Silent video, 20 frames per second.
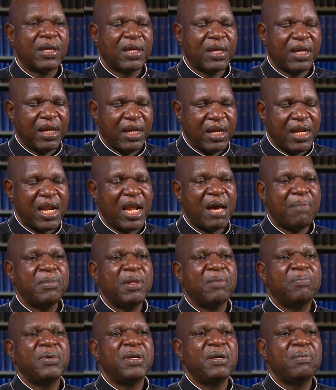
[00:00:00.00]
kidnap
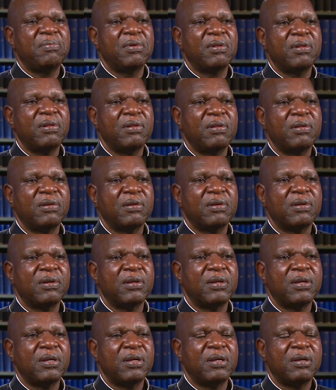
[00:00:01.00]
the people,
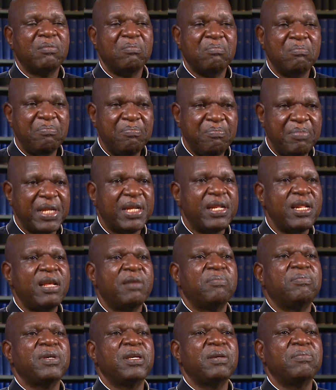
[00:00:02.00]
beat the
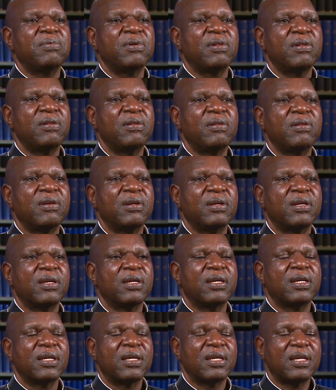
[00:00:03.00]
people,
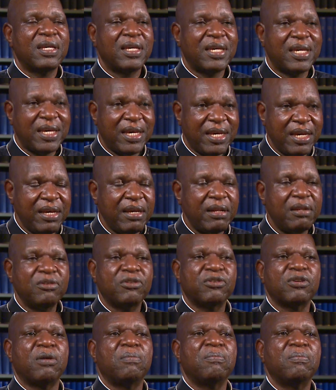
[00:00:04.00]
kill
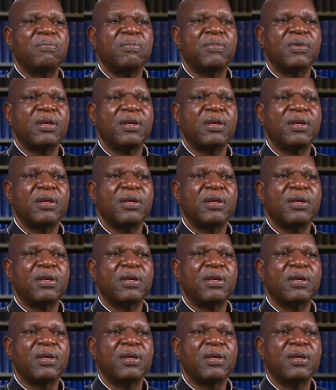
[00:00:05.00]
some